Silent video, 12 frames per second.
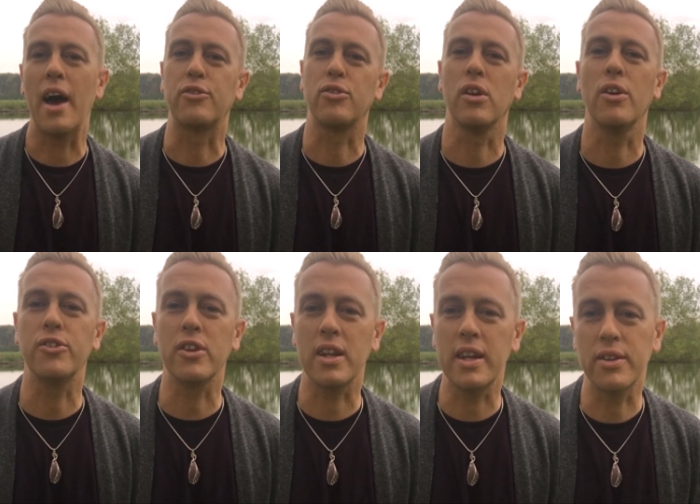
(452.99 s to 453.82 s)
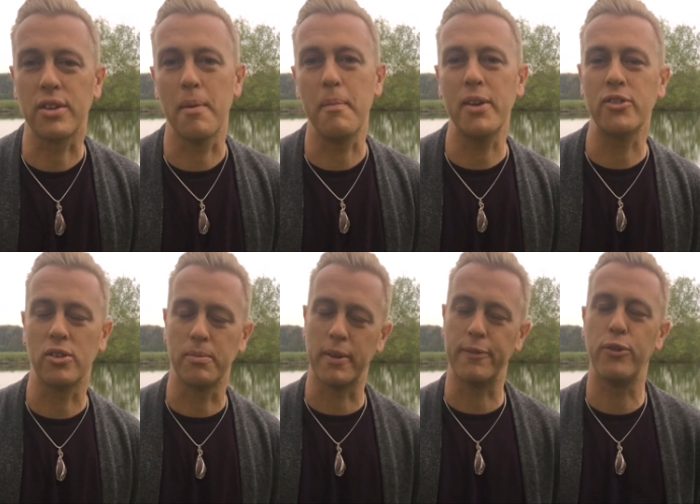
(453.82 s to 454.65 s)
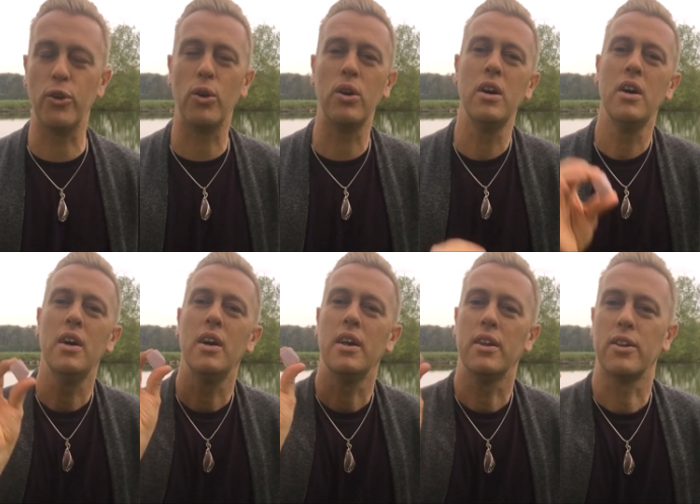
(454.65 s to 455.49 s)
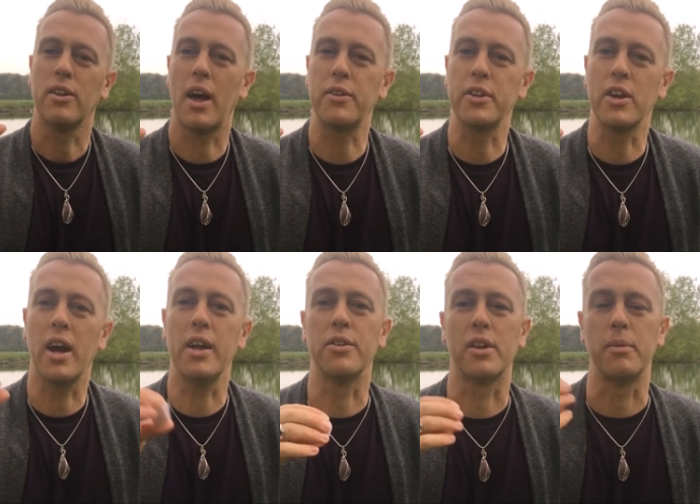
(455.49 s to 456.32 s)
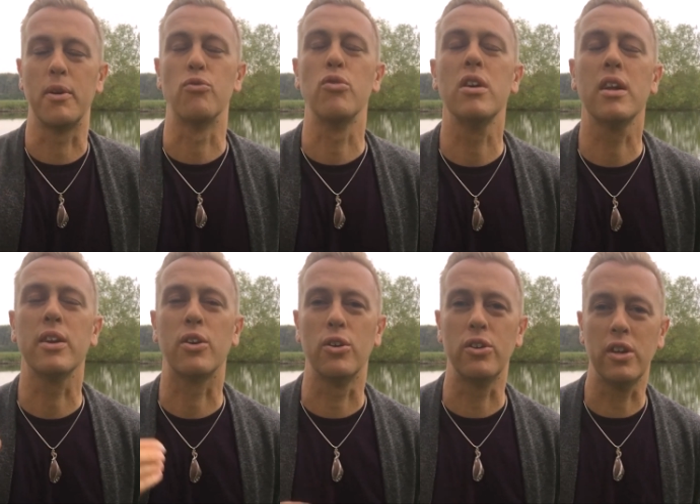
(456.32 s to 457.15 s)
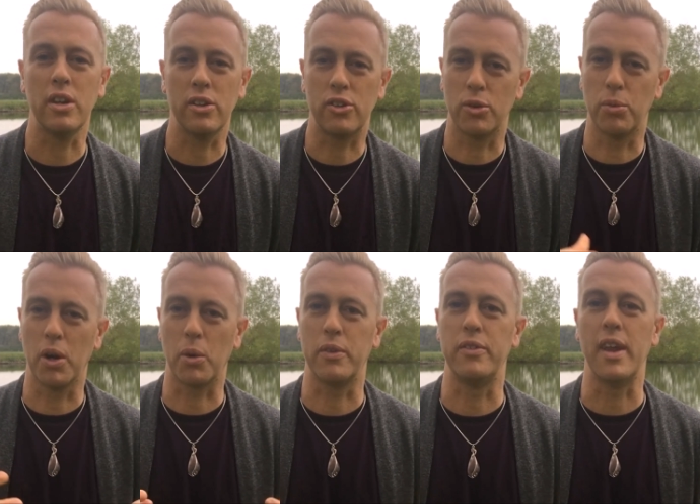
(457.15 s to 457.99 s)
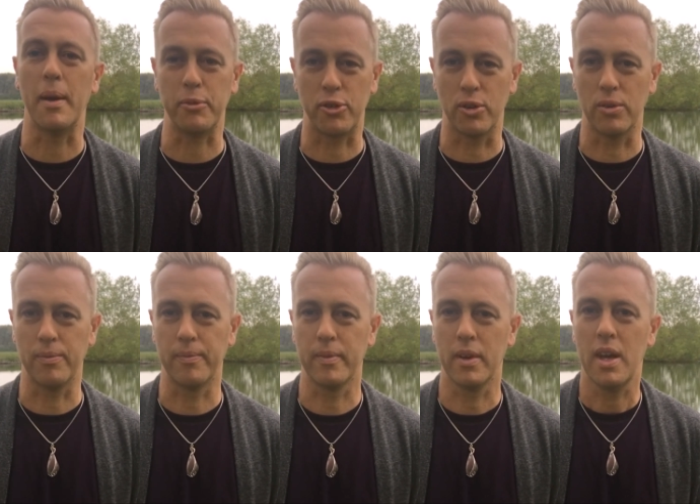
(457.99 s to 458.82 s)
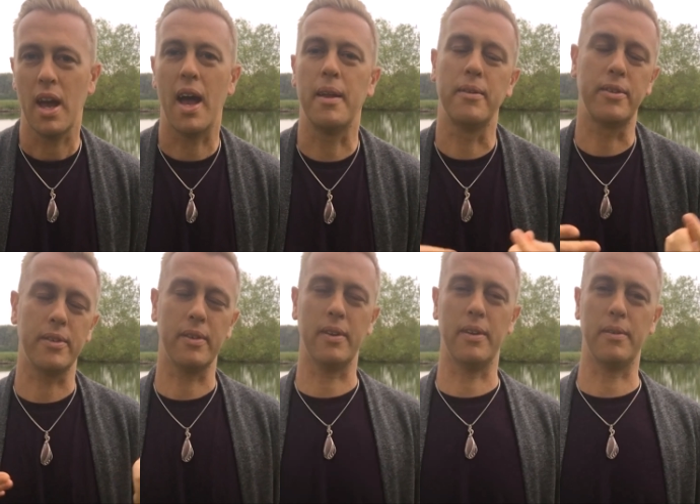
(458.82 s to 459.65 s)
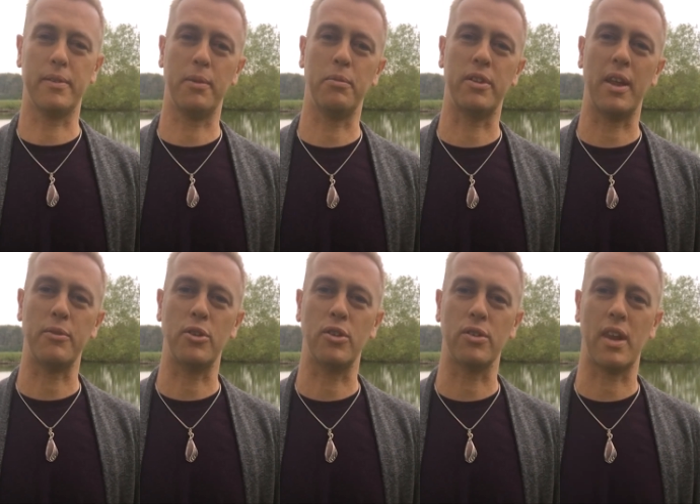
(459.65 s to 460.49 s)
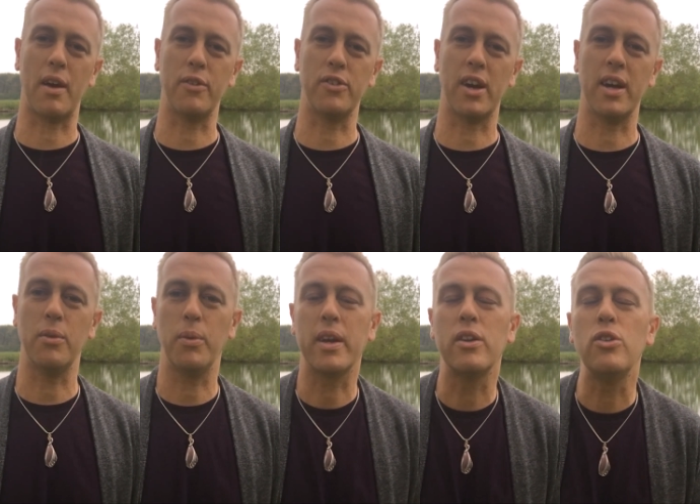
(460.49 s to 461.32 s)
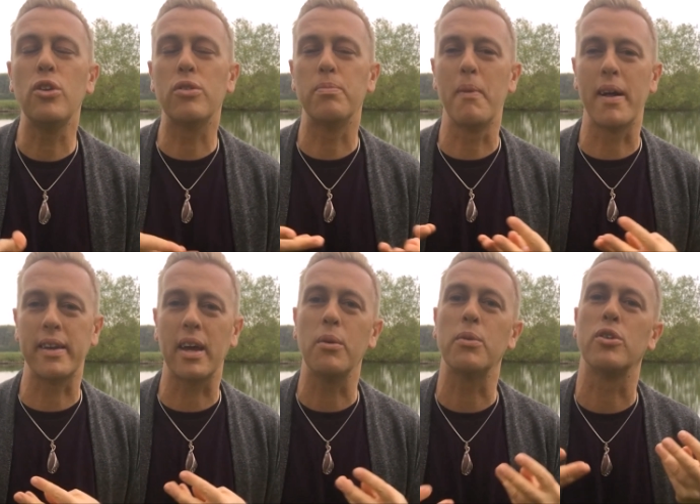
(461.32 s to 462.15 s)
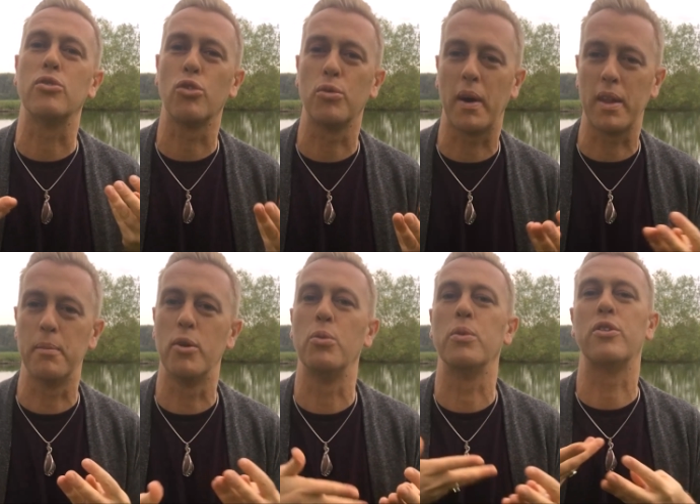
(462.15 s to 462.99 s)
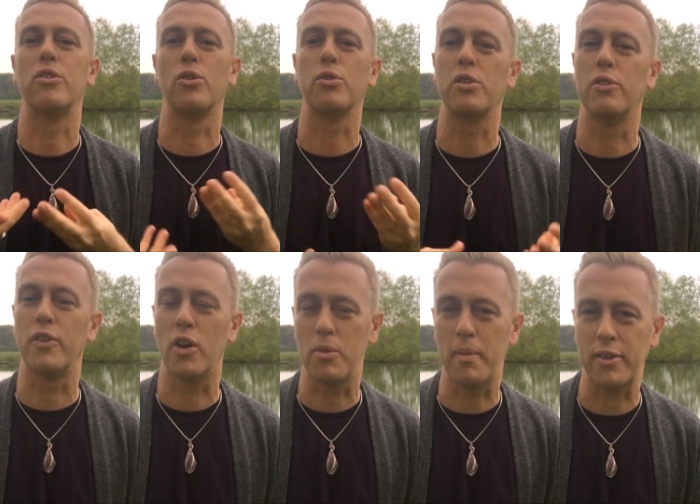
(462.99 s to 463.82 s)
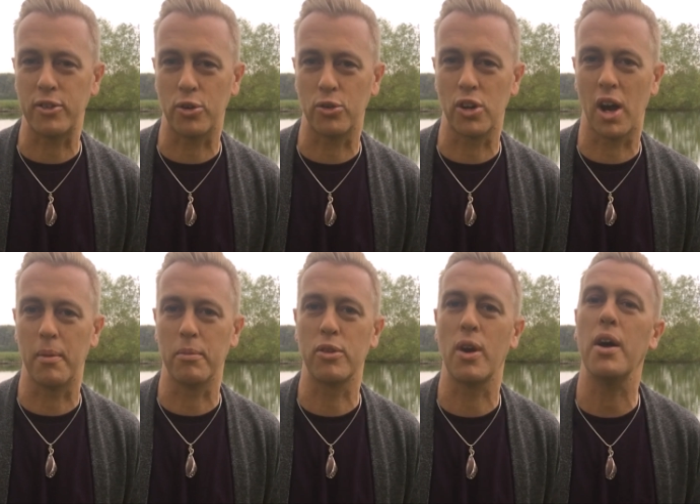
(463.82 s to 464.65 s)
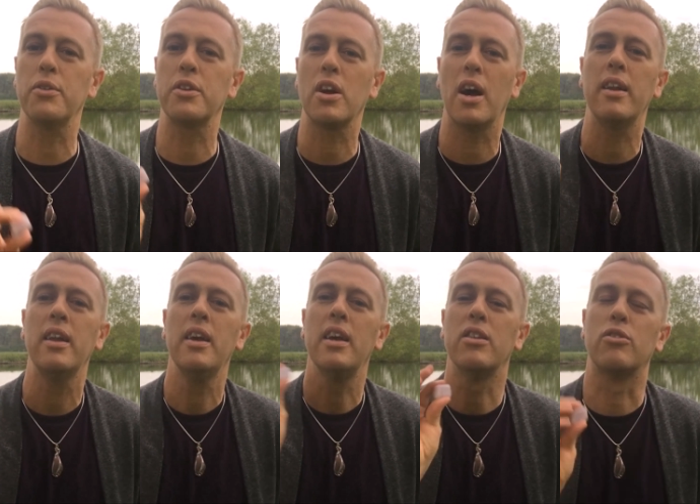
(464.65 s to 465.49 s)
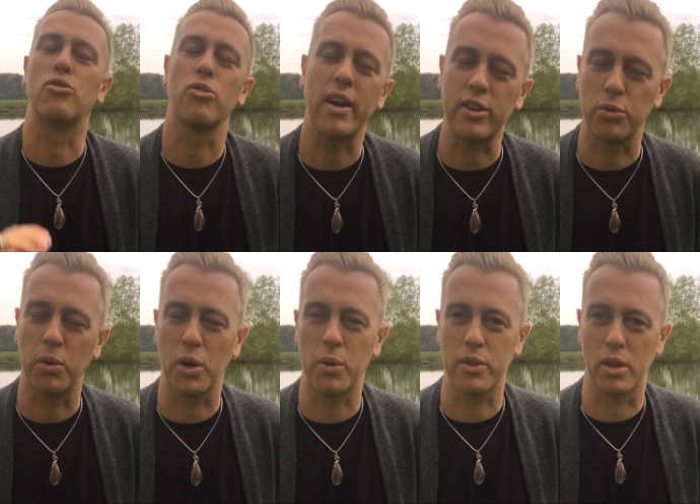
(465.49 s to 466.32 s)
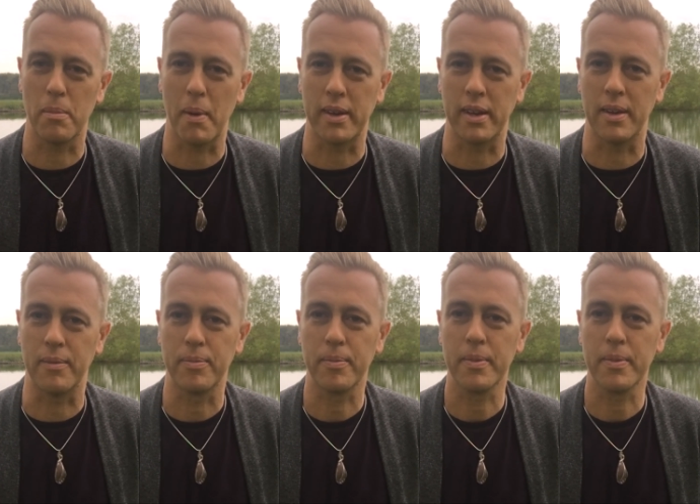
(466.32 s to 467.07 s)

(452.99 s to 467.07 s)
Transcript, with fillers: Astrologically as I mentioned before Ussingite is going to be really good to work with Neptune and since Neptune doesn't have a day, we can use Monday, which is ruled by the moon, which is also a very magical time. So Ussingite is great to work with on a Monday.